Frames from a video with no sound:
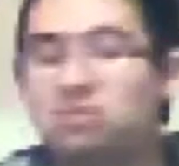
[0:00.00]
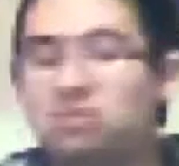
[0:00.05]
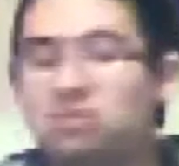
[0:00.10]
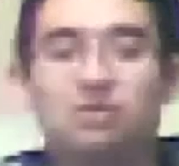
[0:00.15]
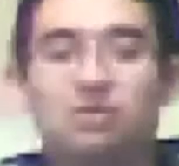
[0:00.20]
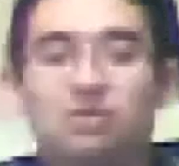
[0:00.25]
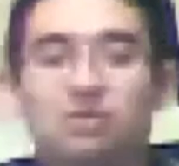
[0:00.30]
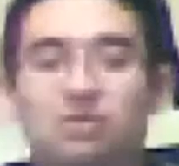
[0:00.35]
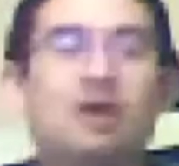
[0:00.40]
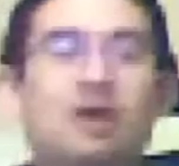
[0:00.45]

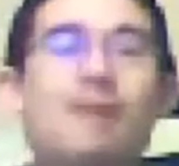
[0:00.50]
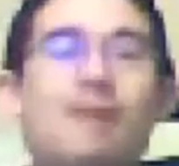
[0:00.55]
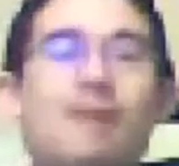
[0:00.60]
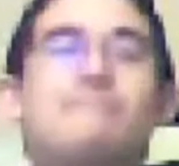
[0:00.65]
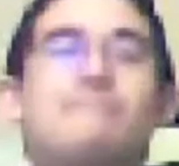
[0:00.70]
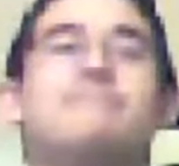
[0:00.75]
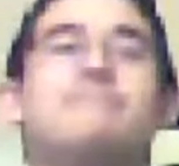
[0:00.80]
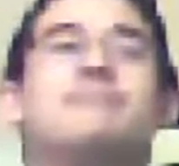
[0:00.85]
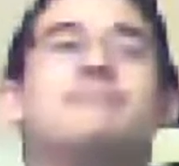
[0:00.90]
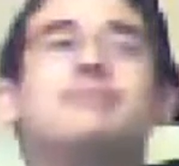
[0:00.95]

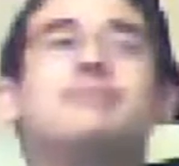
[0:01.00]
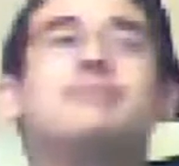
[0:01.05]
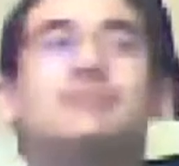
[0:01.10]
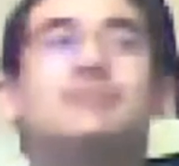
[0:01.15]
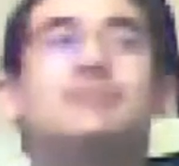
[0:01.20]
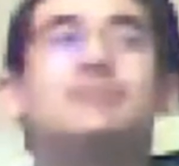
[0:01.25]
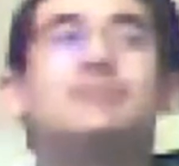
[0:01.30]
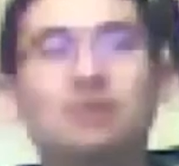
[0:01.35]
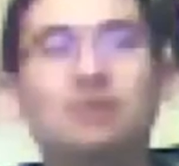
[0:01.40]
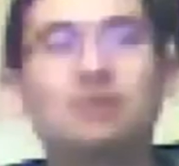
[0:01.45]
um,
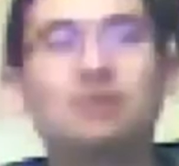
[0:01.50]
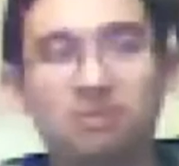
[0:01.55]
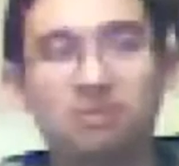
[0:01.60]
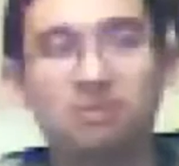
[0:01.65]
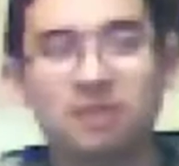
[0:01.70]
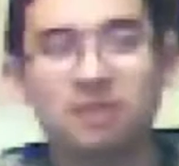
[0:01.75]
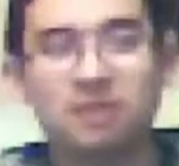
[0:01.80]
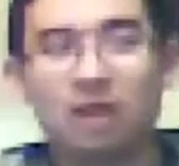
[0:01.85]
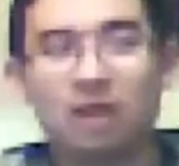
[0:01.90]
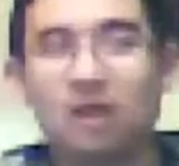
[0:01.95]

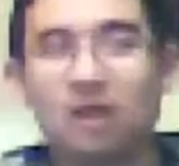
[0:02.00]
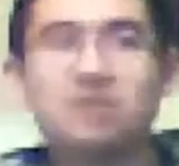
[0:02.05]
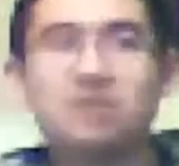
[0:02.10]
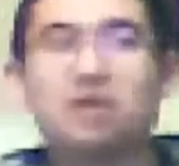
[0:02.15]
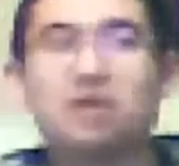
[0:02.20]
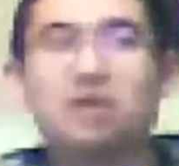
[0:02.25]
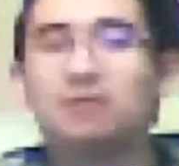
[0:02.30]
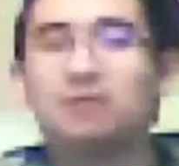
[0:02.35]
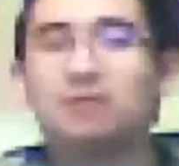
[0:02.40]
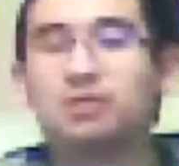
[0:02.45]
Ice
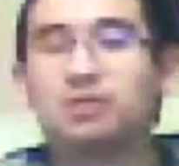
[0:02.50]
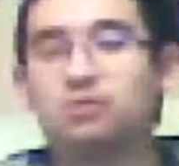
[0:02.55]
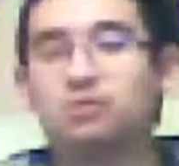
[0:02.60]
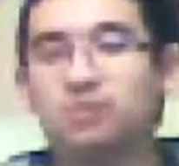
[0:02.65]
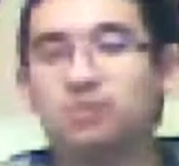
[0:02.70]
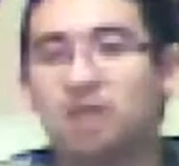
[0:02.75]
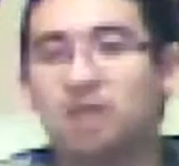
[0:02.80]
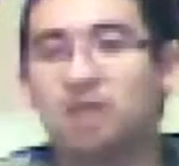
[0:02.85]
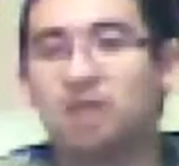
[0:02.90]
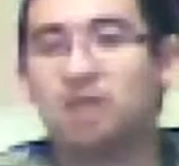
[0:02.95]
Climbers could
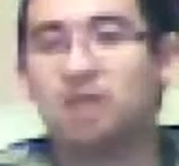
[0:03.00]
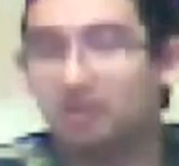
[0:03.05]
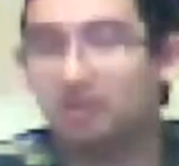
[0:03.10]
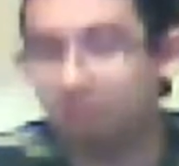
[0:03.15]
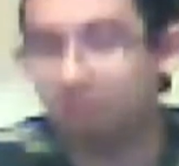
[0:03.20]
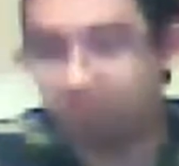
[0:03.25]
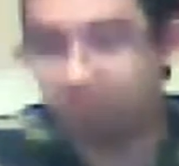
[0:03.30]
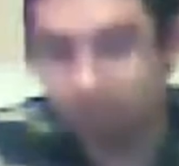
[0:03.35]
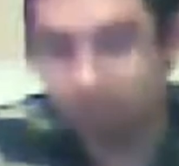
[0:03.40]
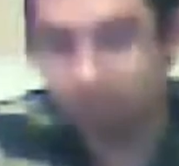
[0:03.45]
return.
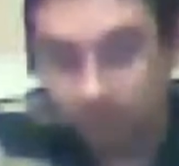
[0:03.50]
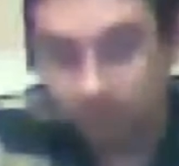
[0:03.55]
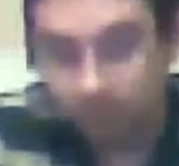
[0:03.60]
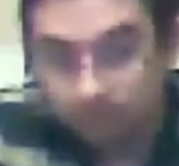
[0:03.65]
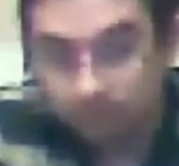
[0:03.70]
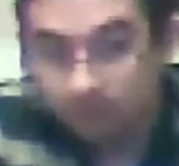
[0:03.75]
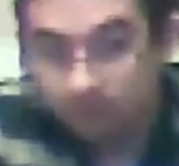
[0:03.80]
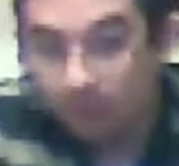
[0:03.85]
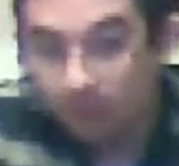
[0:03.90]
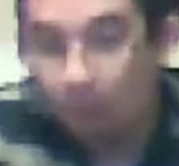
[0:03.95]

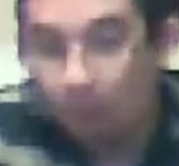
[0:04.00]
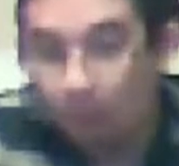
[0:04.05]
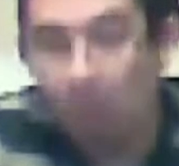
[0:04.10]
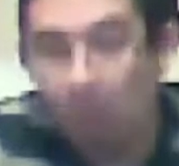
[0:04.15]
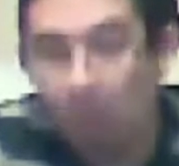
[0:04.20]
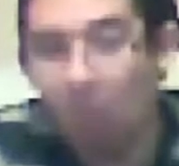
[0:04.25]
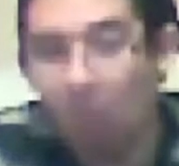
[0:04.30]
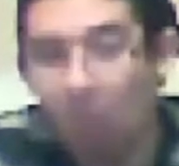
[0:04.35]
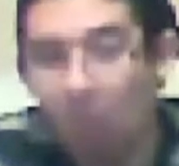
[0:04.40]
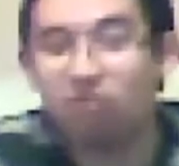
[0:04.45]

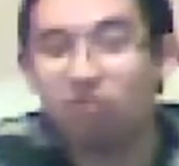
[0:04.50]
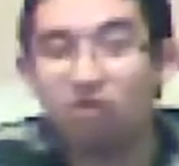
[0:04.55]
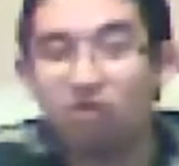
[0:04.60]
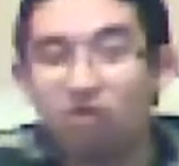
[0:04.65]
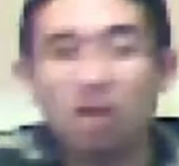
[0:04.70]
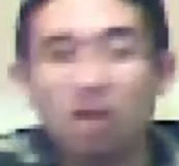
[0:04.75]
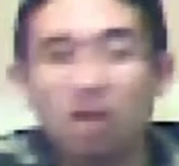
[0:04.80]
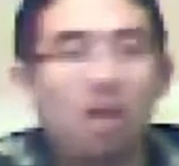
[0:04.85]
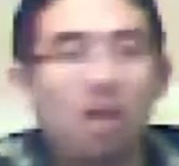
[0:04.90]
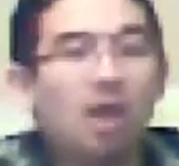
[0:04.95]
Wolf,
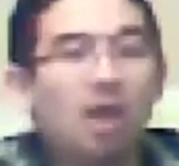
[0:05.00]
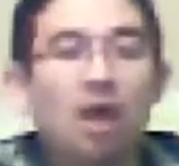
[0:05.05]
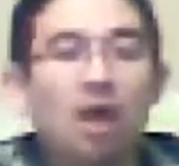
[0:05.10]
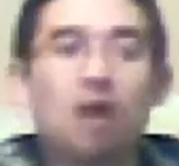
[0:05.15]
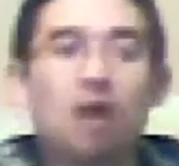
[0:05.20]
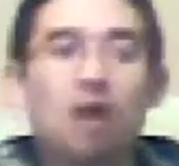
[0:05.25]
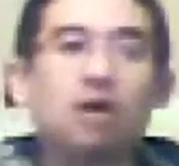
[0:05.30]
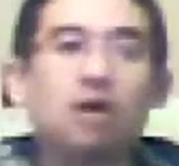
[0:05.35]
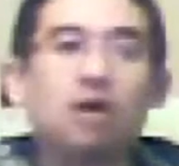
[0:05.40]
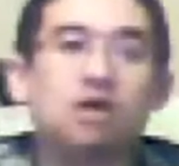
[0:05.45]

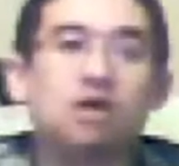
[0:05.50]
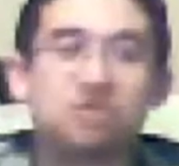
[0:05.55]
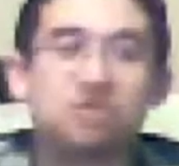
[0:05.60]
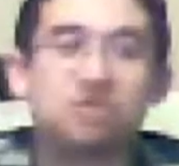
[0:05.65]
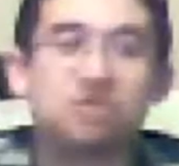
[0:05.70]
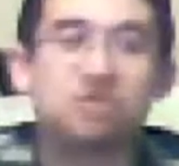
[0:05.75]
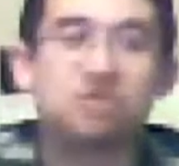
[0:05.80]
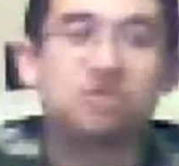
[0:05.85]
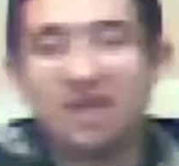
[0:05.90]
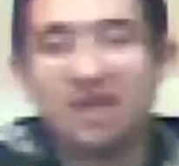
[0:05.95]
uh,
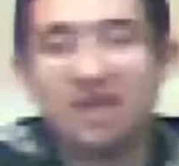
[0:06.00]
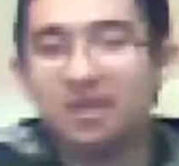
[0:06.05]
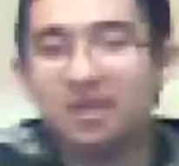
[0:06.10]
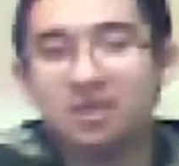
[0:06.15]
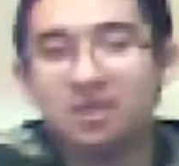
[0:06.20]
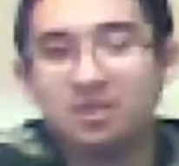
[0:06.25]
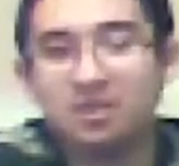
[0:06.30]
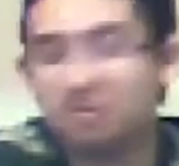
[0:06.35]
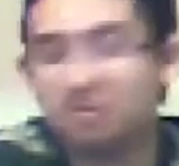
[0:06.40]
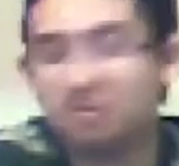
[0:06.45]
Snake.